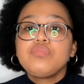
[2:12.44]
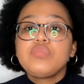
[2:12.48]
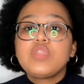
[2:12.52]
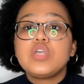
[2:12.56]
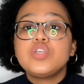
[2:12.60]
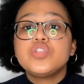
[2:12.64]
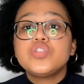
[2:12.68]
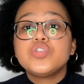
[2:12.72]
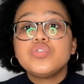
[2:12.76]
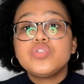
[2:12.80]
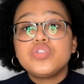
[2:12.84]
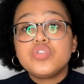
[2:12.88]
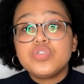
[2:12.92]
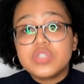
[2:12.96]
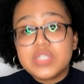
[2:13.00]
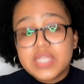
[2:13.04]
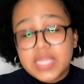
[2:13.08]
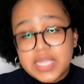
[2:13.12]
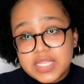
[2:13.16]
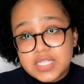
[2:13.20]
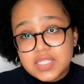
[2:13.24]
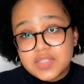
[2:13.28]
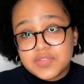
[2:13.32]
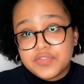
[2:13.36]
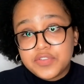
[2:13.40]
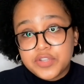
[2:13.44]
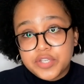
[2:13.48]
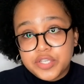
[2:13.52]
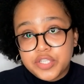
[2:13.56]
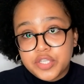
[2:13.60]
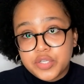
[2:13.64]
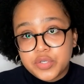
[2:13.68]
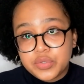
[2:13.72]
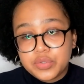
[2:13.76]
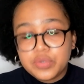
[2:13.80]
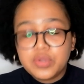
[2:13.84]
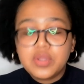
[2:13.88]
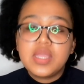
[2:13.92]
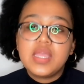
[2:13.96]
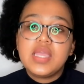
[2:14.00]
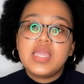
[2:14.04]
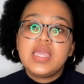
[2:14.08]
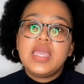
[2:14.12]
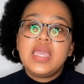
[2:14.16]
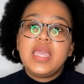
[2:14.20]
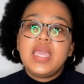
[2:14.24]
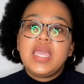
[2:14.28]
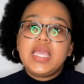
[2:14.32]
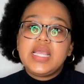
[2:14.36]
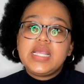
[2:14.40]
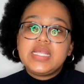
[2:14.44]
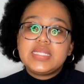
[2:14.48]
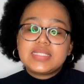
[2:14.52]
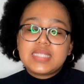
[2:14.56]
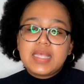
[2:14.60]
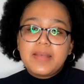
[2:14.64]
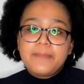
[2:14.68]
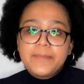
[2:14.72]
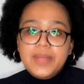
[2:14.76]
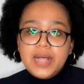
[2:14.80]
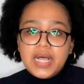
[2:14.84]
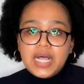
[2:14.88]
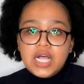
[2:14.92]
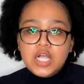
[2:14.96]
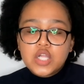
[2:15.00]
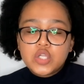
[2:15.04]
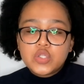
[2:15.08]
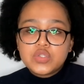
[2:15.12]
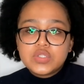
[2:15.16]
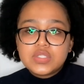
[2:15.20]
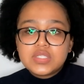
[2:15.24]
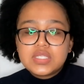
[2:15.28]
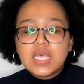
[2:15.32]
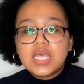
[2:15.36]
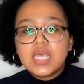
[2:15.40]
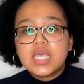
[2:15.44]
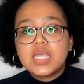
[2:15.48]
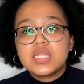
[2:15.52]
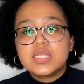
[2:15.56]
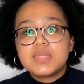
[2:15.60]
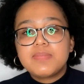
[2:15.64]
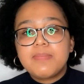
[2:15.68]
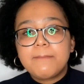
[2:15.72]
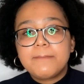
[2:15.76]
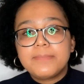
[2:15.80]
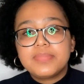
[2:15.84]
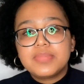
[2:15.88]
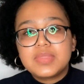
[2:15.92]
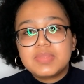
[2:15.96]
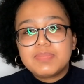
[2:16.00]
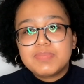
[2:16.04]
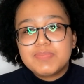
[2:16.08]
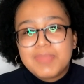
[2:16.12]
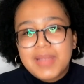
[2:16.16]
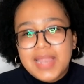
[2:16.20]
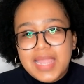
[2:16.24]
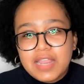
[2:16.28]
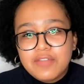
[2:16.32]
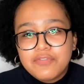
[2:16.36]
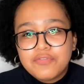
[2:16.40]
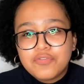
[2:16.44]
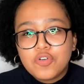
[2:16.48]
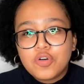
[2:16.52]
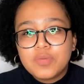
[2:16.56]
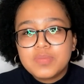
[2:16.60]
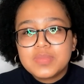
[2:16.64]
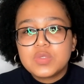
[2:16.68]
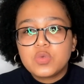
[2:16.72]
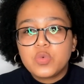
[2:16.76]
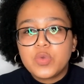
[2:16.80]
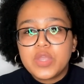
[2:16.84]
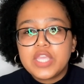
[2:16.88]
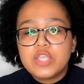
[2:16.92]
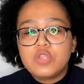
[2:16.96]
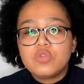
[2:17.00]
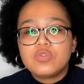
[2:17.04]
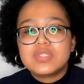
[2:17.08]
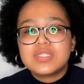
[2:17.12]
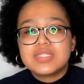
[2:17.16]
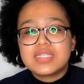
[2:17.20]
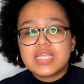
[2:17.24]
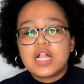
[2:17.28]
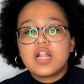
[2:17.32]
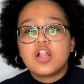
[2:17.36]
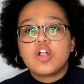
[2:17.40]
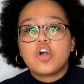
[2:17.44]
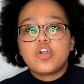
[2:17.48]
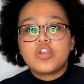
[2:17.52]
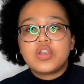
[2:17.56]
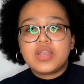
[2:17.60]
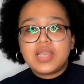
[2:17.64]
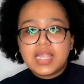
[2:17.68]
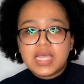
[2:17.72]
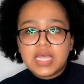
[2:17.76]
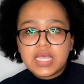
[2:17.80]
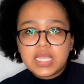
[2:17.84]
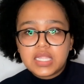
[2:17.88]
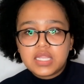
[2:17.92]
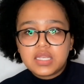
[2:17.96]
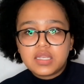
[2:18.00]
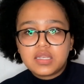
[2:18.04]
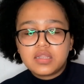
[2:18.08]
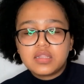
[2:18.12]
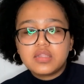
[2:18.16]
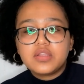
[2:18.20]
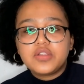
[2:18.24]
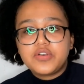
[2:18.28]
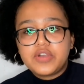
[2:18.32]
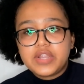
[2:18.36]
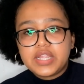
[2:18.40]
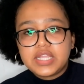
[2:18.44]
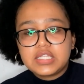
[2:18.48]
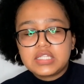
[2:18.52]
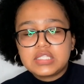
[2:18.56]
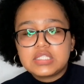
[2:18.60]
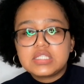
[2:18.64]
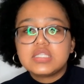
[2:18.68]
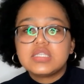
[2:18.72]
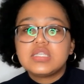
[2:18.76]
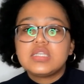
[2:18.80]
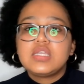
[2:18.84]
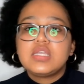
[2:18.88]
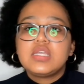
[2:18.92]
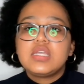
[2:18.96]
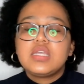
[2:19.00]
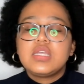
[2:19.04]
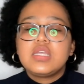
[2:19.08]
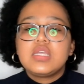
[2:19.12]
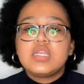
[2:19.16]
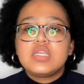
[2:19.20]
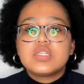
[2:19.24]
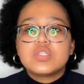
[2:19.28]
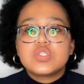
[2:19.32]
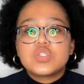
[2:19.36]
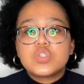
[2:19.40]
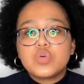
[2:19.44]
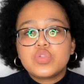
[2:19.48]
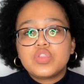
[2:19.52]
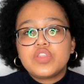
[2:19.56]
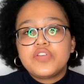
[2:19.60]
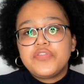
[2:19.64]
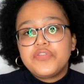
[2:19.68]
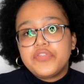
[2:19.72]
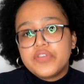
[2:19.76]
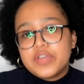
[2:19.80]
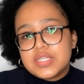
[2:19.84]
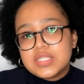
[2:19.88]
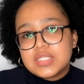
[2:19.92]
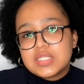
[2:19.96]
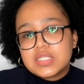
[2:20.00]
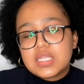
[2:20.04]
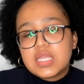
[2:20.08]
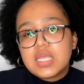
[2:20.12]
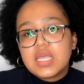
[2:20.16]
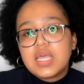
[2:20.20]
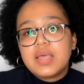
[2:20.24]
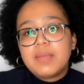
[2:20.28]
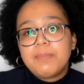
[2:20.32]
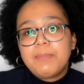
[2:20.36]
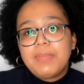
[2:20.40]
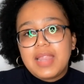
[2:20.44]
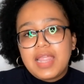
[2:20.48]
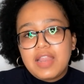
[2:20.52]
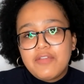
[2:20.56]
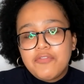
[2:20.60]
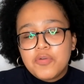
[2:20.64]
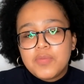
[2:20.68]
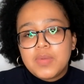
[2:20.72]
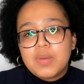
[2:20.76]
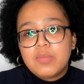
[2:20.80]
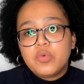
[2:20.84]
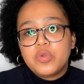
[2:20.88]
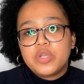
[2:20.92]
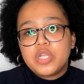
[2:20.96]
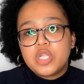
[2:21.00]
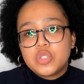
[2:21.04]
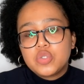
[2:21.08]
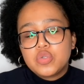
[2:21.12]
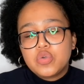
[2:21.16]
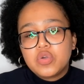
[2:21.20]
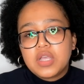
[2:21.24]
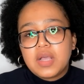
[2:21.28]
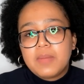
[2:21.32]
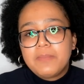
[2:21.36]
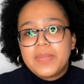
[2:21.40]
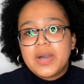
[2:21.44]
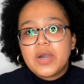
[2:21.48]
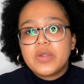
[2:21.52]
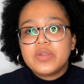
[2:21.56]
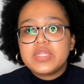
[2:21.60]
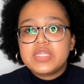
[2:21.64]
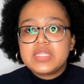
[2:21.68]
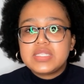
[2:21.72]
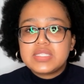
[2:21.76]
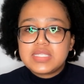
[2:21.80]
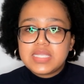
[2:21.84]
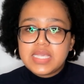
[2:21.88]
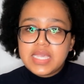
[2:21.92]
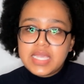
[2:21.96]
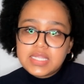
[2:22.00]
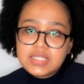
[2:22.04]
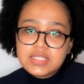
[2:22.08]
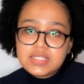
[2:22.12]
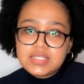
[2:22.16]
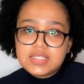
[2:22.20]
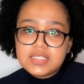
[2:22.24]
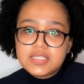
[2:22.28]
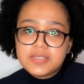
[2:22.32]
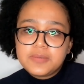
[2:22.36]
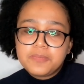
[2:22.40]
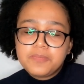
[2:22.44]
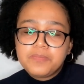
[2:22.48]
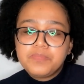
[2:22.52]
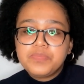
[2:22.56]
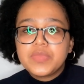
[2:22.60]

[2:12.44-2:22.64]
So today's video is about platforms where you sell online, right? So the first platform I'm going to talk about is Etsy.